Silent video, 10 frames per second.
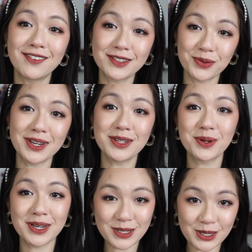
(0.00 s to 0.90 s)
of
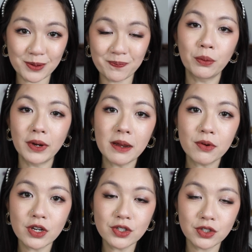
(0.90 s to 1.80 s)
2022. The way I'm
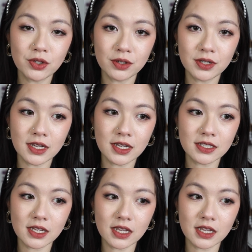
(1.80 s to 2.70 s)
going to do
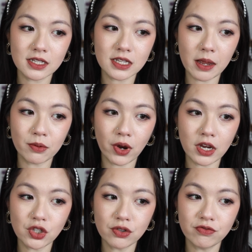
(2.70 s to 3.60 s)
this is I'm
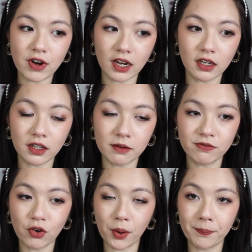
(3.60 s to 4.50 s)
going to rank them
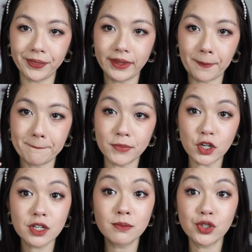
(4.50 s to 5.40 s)
from the
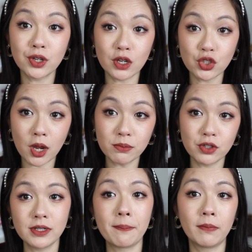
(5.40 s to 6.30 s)
bottom to the top
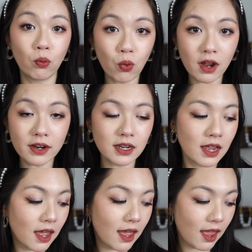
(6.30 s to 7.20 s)
to number 1.
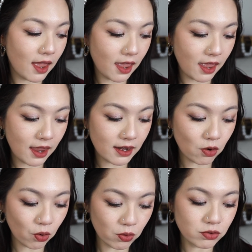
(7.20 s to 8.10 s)
And
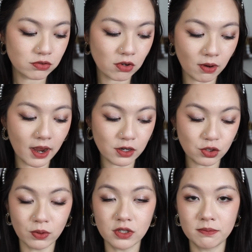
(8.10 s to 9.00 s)
also I
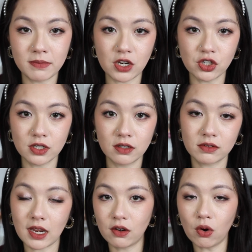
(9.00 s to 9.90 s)
do want to mention
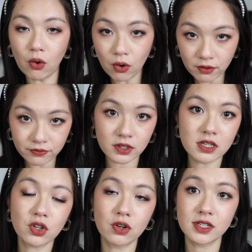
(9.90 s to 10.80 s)
that all of
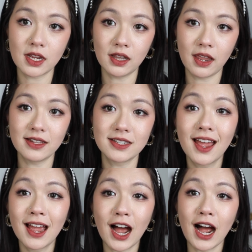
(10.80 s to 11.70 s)
this contact lens
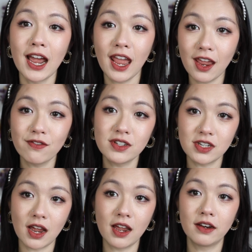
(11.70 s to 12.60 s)
I have
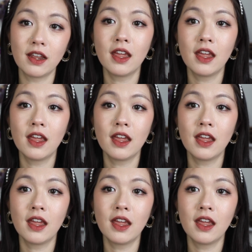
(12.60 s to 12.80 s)
done